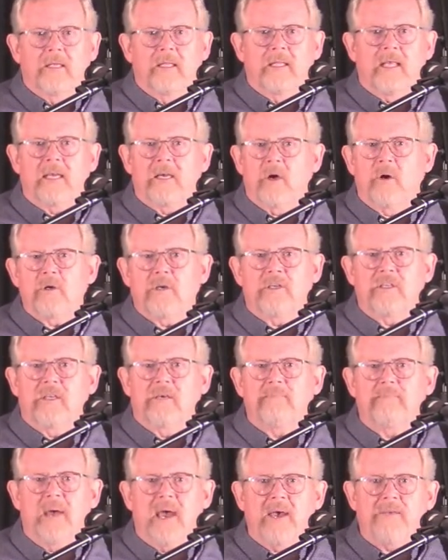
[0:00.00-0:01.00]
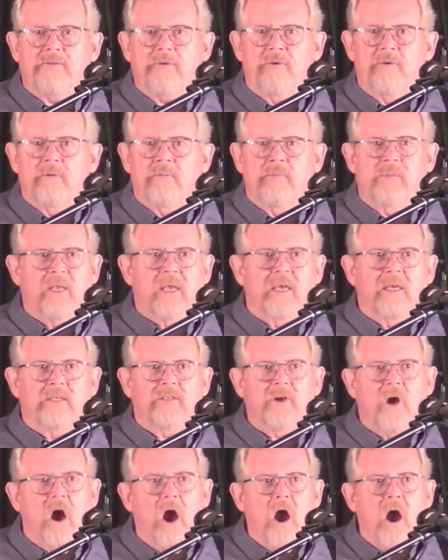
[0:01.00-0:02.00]
they go to the bathroom, they
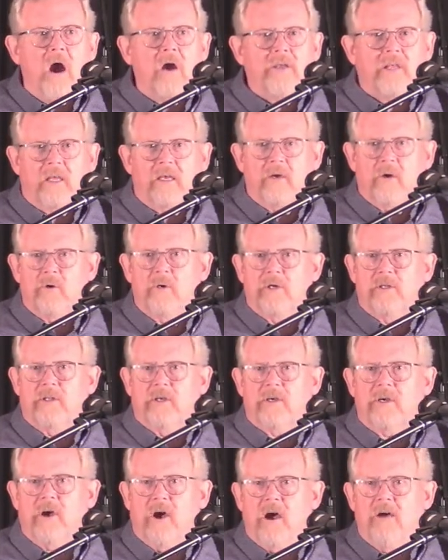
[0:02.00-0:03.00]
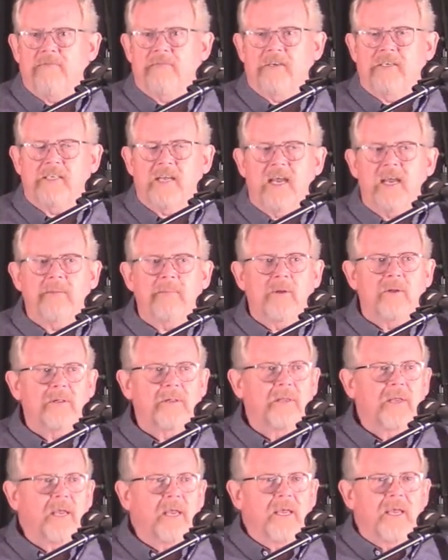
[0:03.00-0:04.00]
talk, they go to the coffee
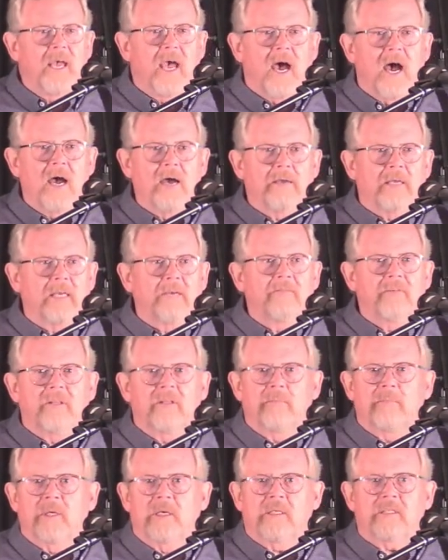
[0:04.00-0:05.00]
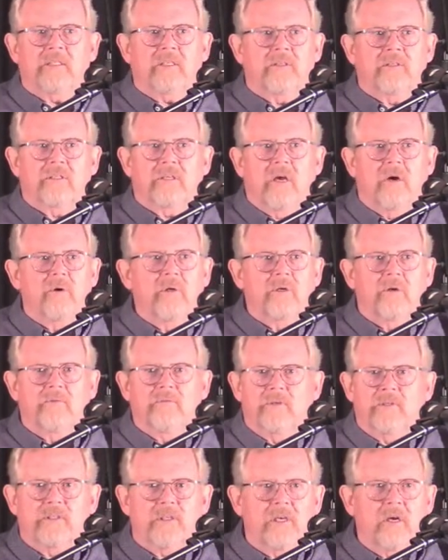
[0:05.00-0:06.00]
table, uh, even the minister's going
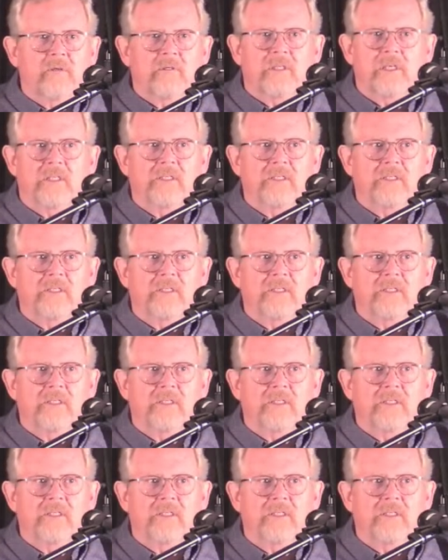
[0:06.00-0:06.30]
over his notes.